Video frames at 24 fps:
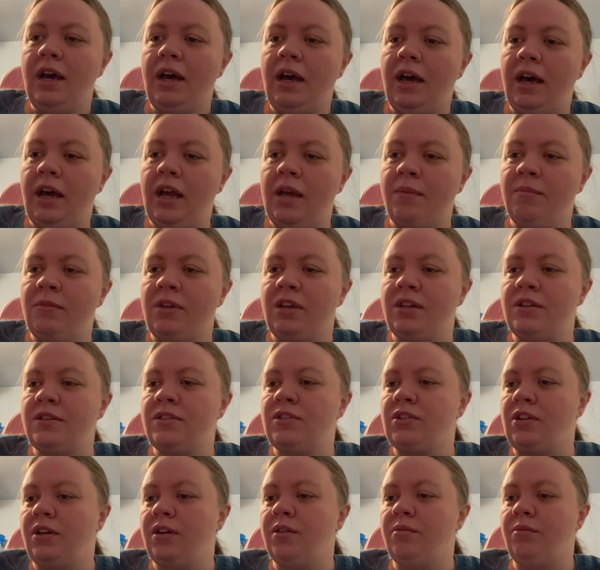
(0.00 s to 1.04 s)
I'm going to
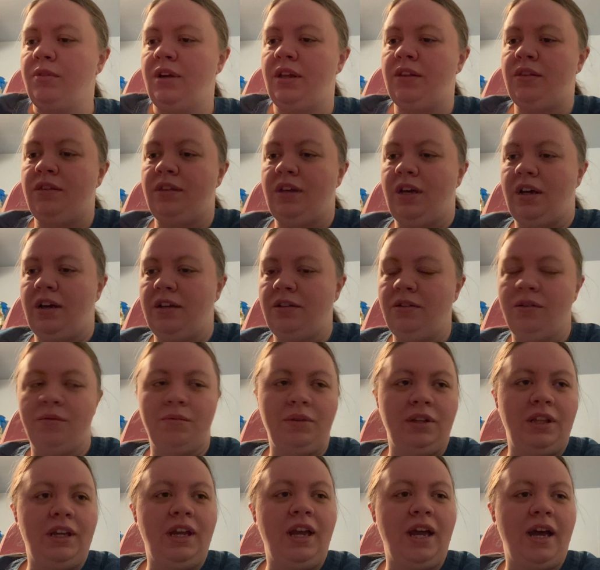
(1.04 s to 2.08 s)
start with, I don't
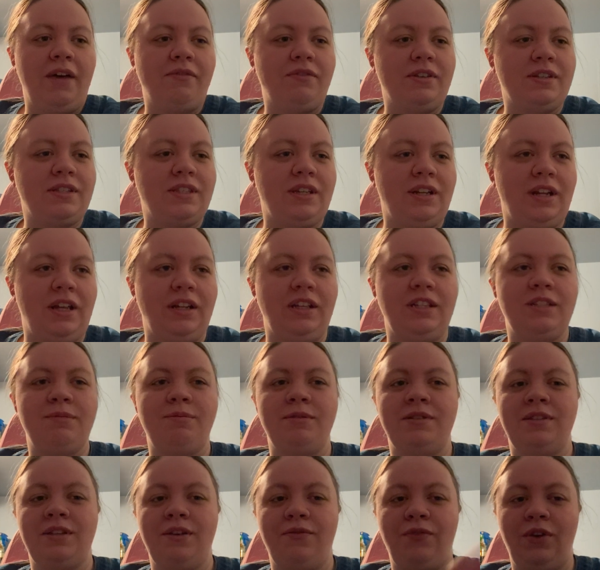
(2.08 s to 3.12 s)
really have this in any
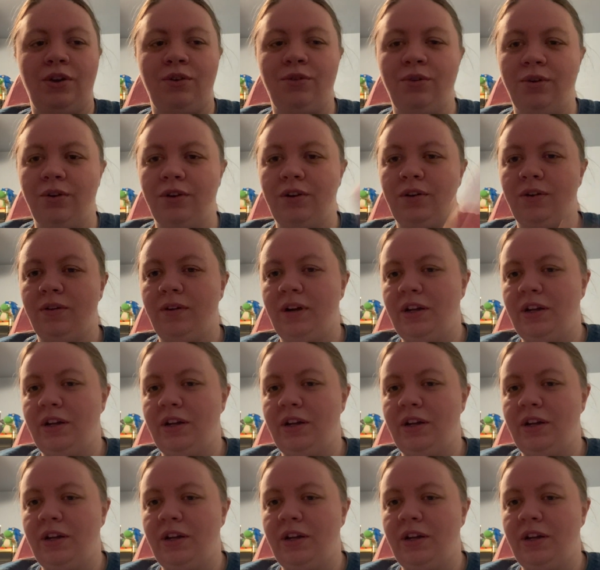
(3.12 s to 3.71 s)
specific order.